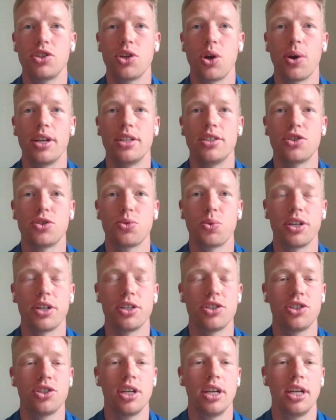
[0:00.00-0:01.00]
So in
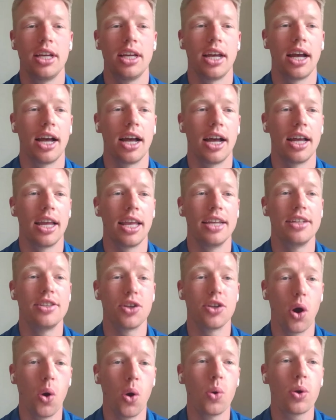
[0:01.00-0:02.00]
Swish,
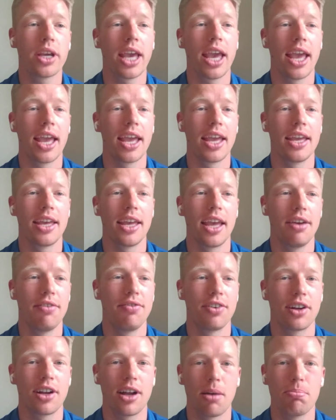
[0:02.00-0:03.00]
it's okay
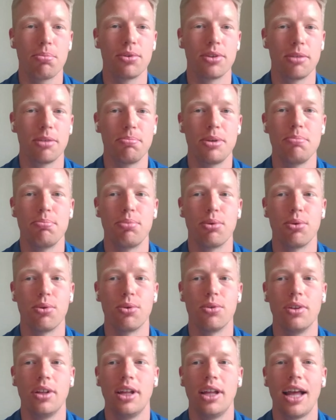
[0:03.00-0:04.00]
if a couple of
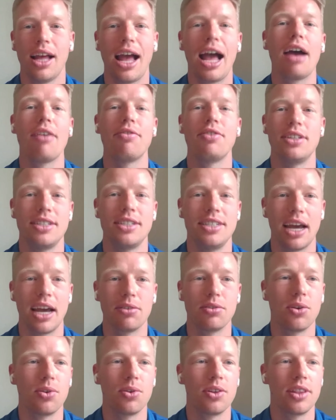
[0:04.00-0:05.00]
people haven't
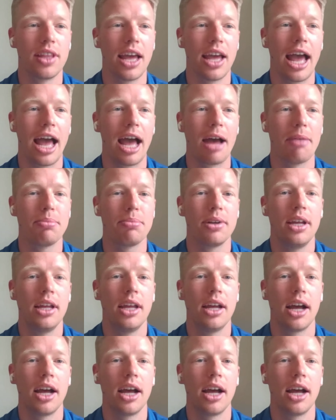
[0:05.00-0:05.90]
downloaded the app.